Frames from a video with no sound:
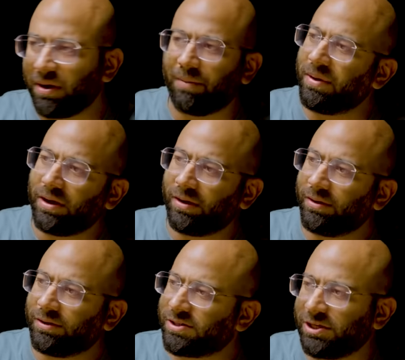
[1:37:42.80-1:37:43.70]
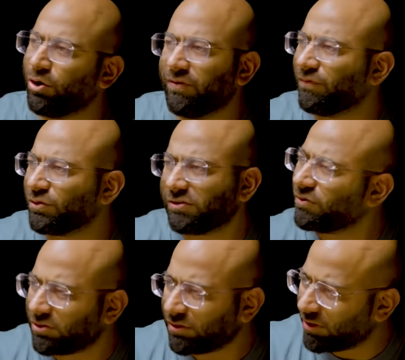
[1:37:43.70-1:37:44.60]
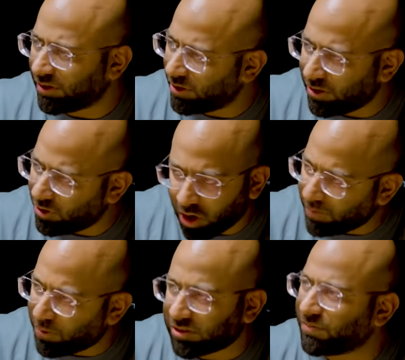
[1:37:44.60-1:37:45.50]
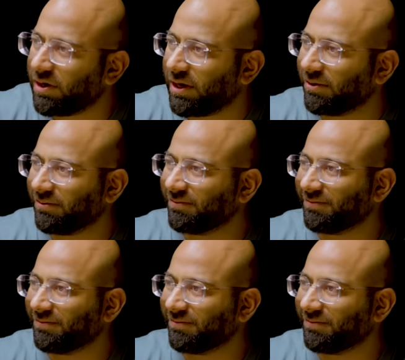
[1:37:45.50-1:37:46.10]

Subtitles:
becoming the CEO of Infosys was not a possibility.